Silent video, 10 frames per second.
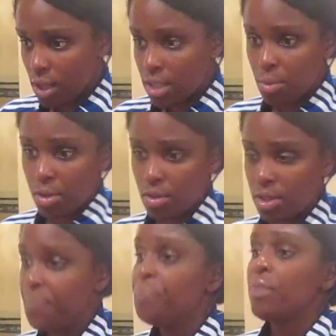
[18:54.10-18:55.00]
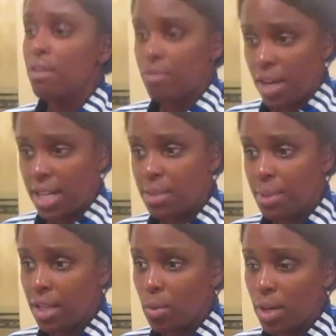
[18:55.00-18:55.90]
tomorrow's Thursday. Friday
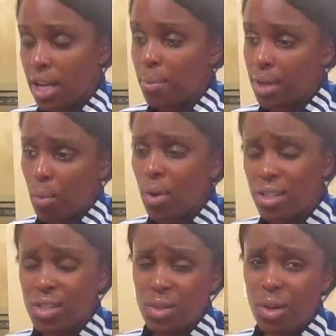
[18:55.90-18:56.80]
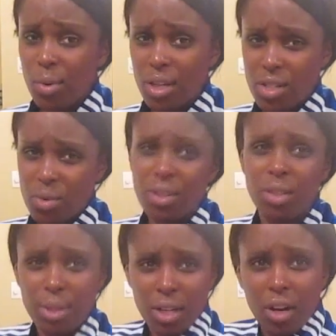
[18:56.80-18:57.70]
typically I don't work out, but I want to. I want to do a
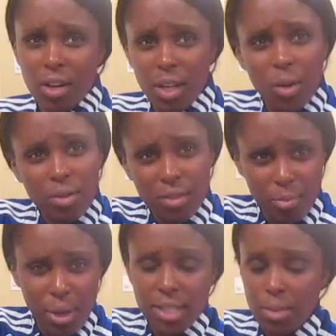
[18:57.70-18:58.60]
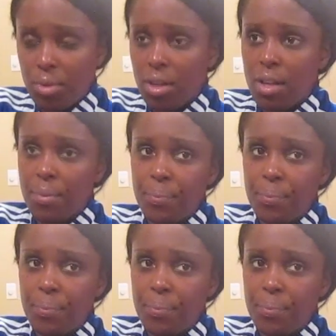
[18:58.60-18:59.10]
little bit of cardio. If I, I want to